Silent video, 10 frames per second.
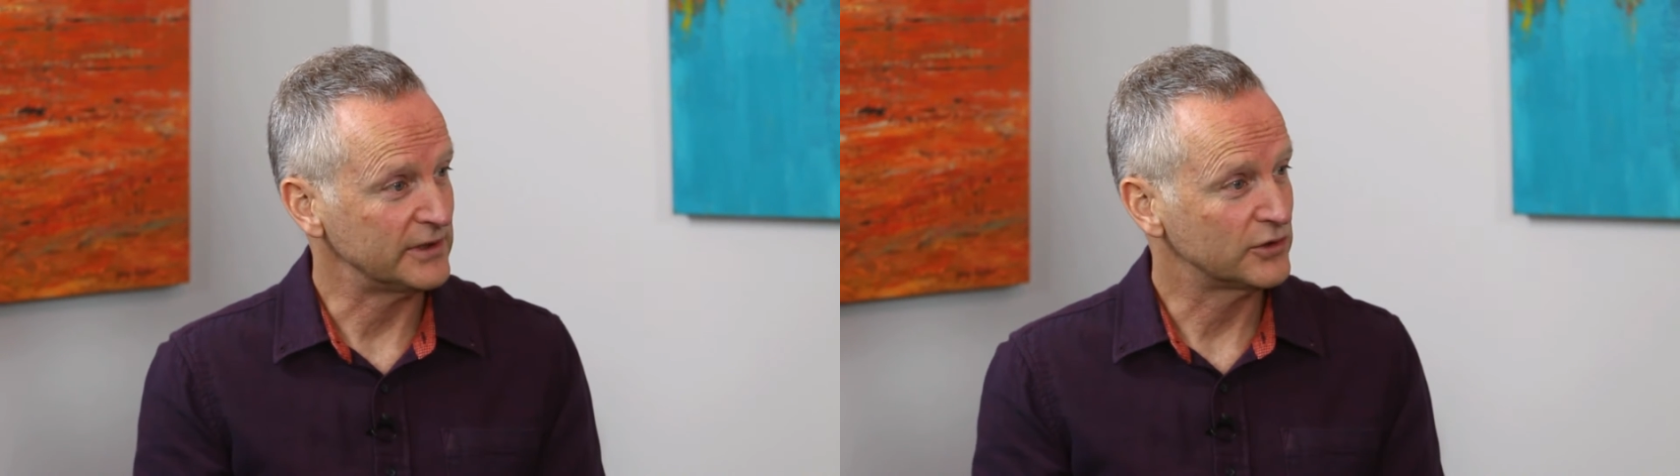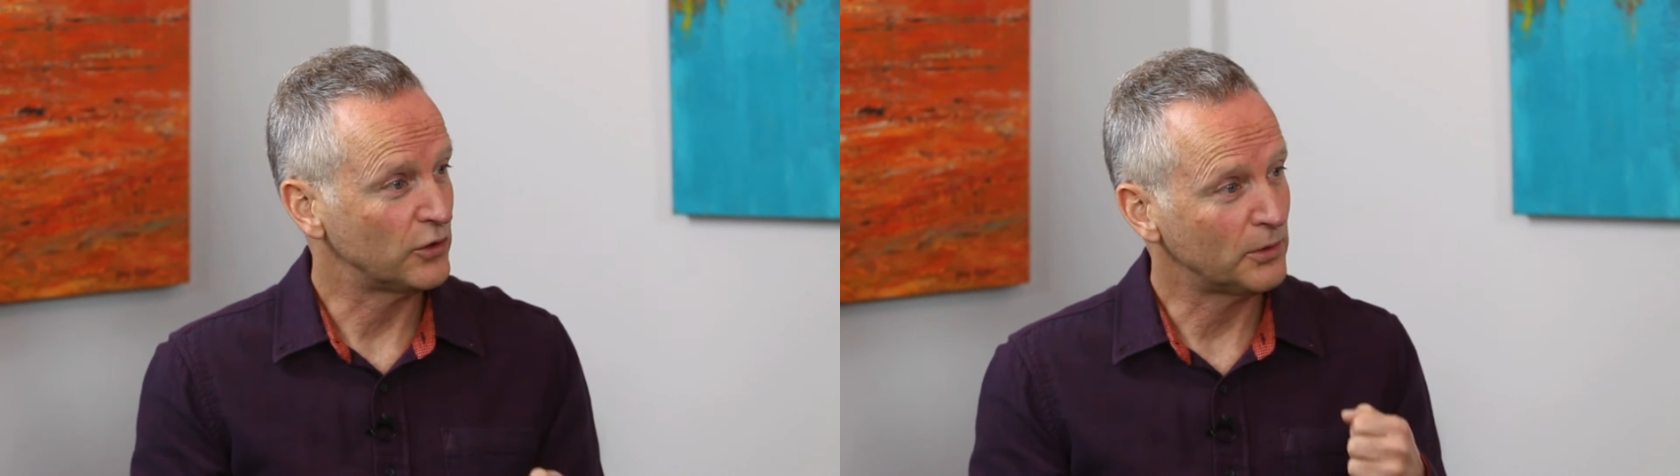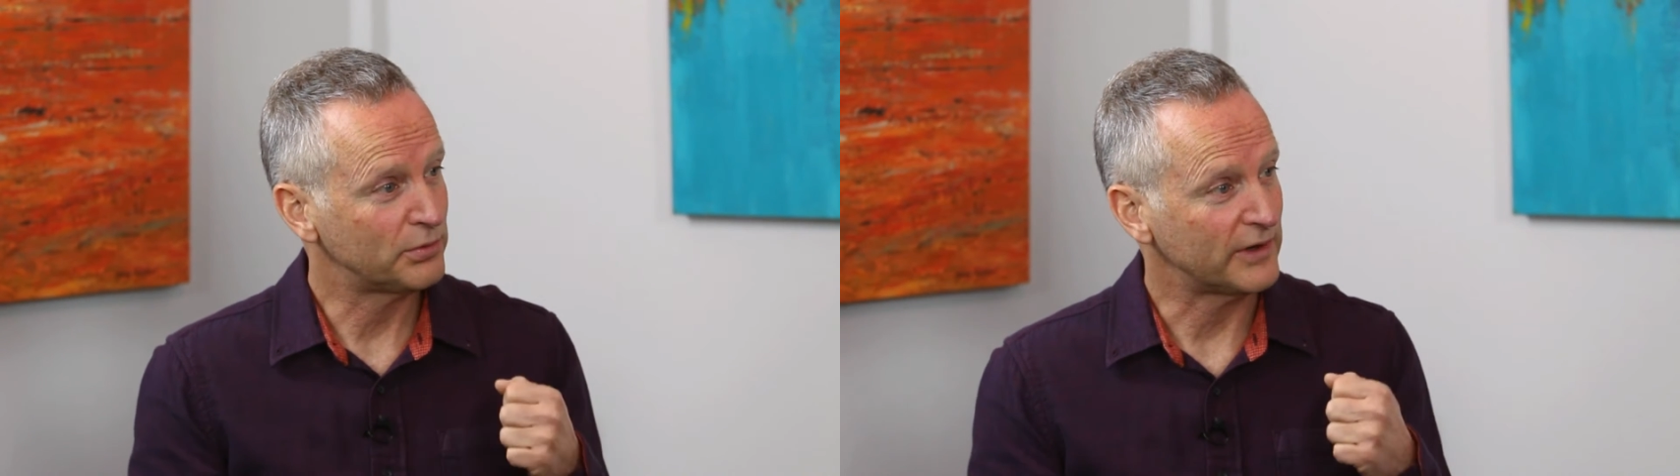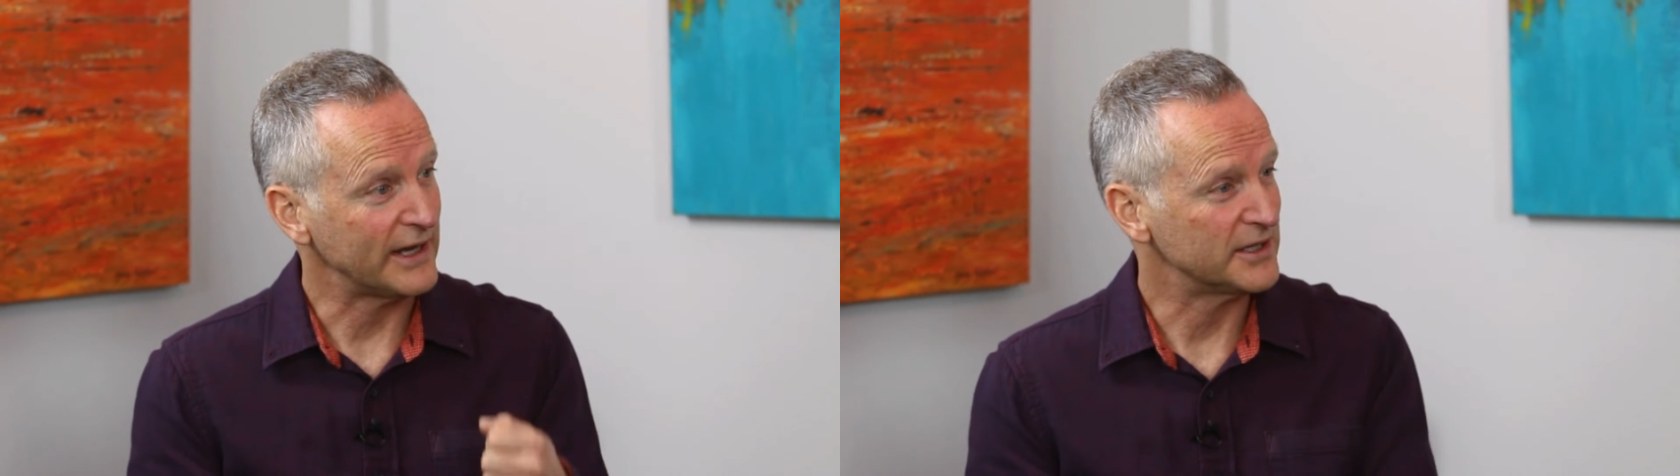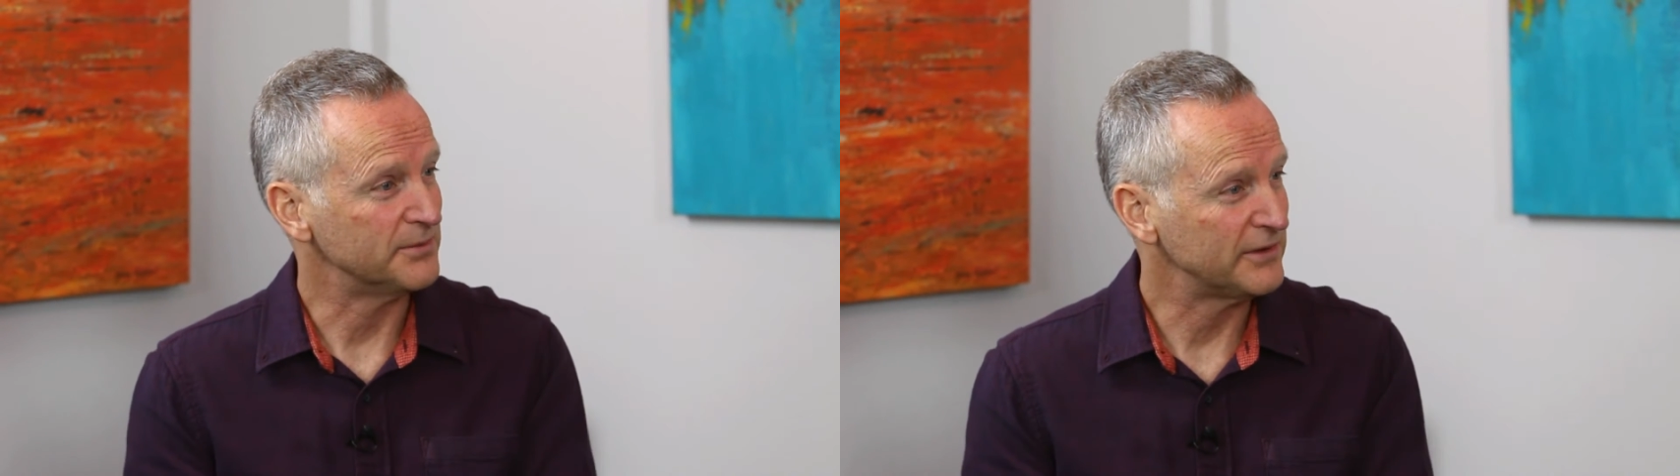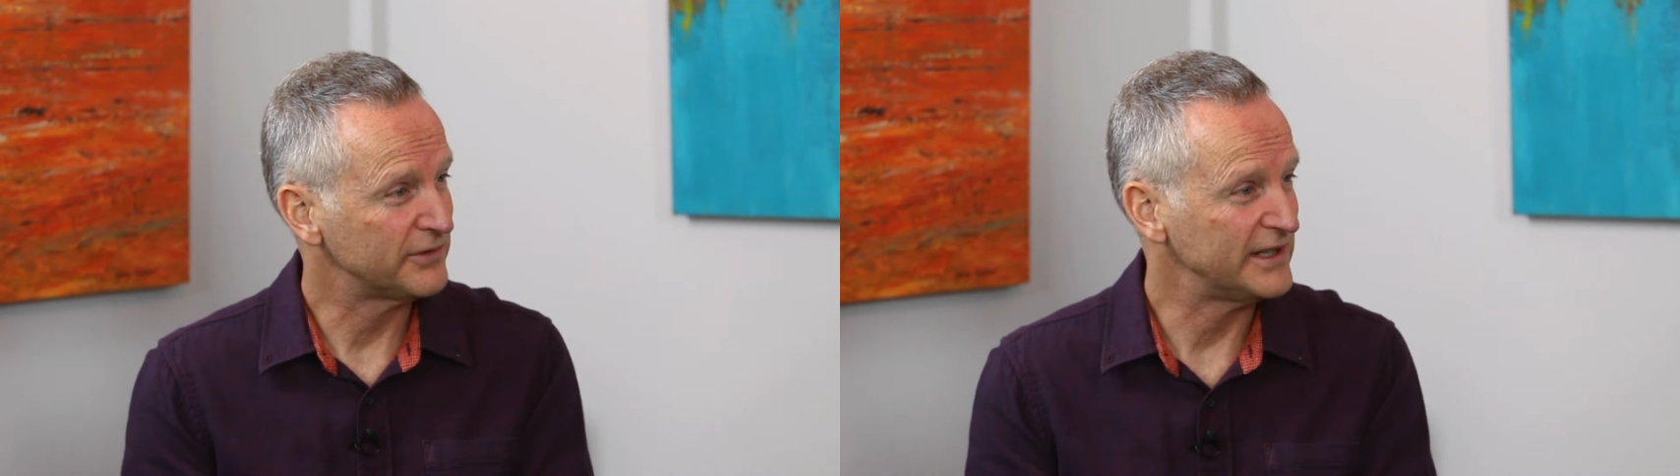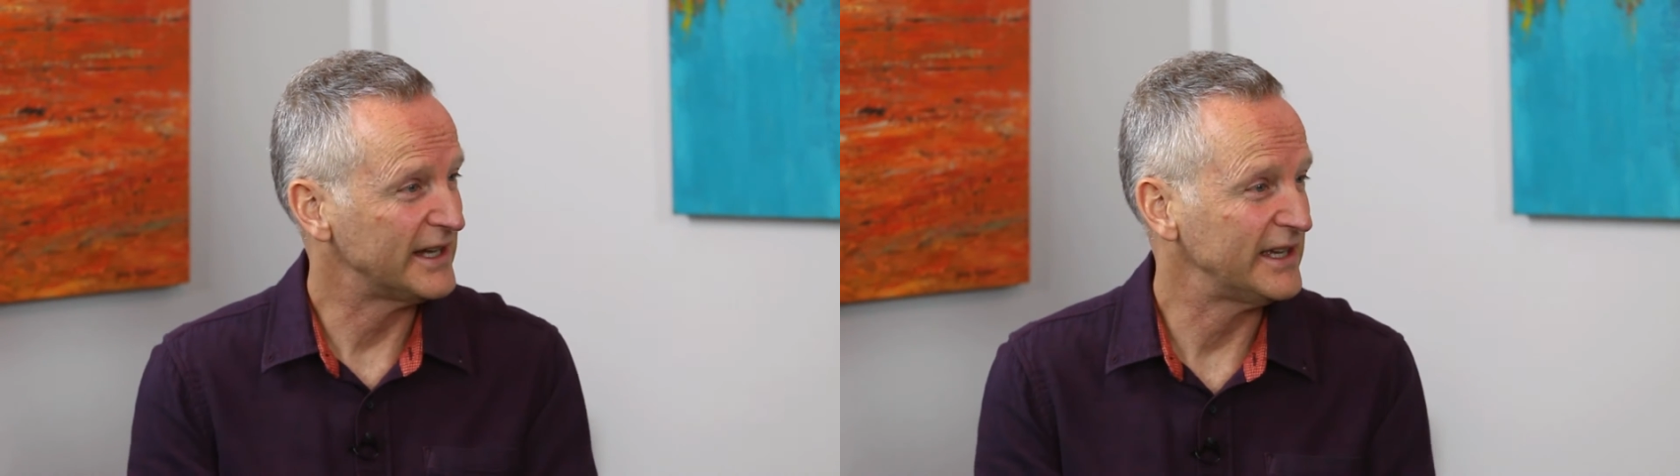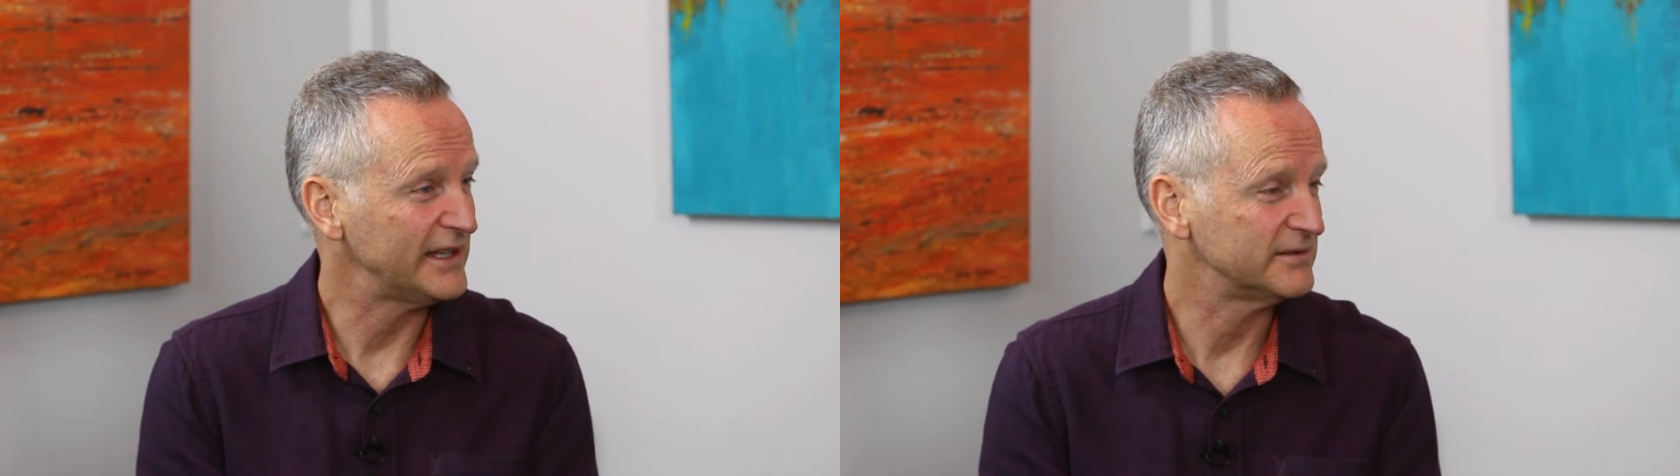incorporate them every
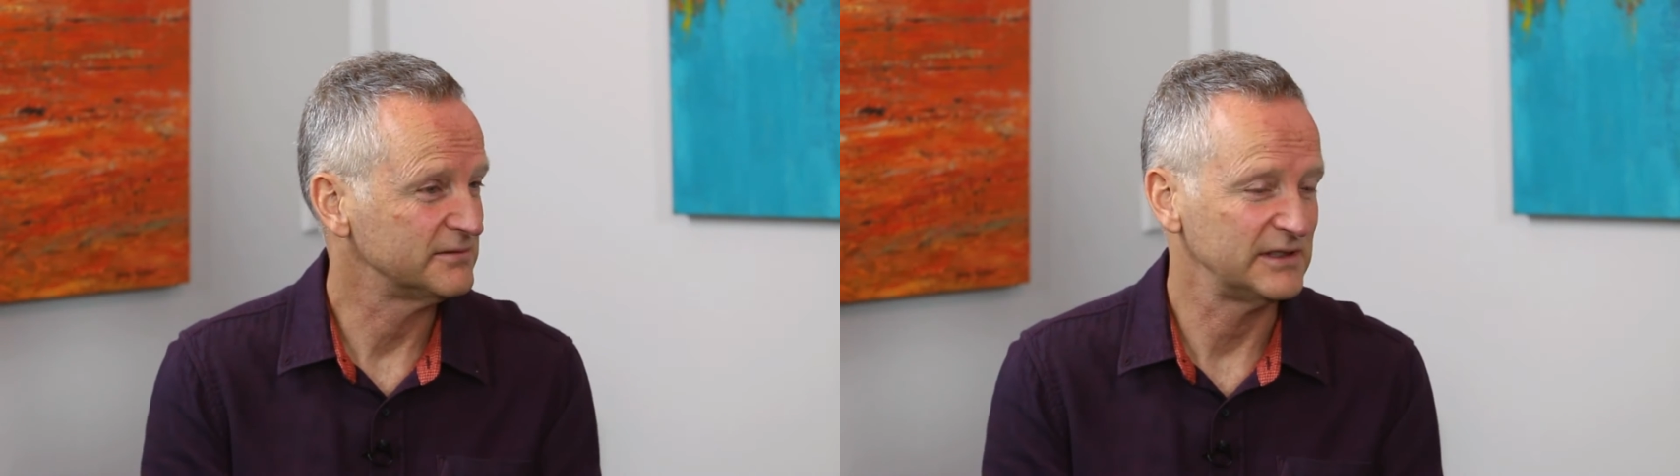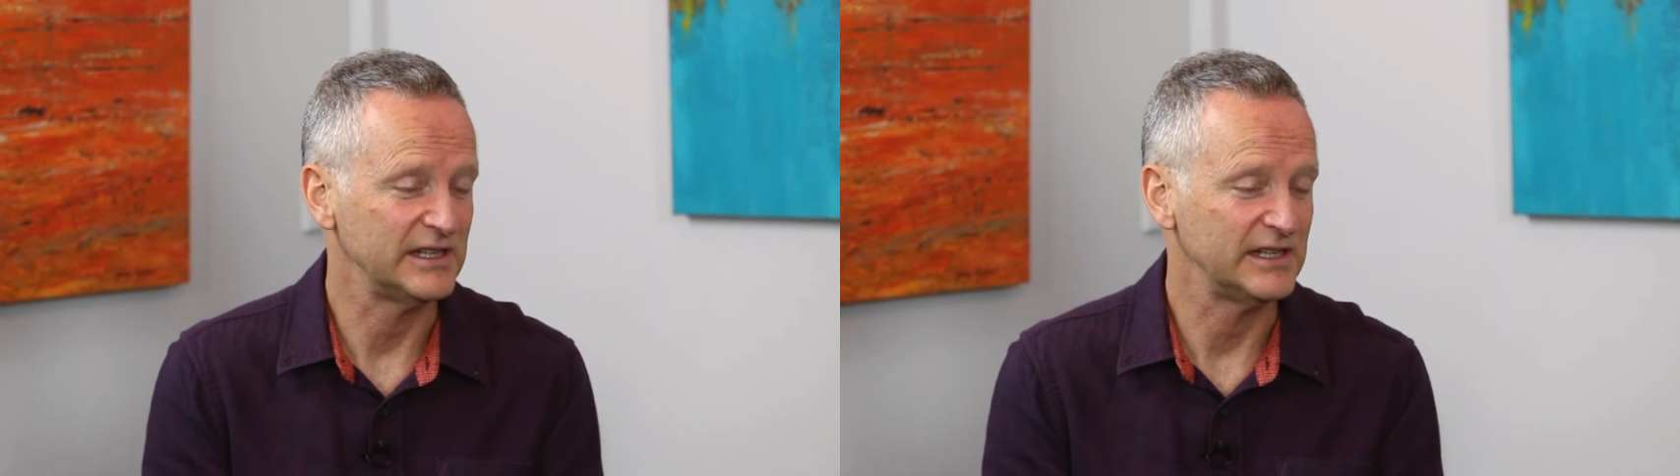day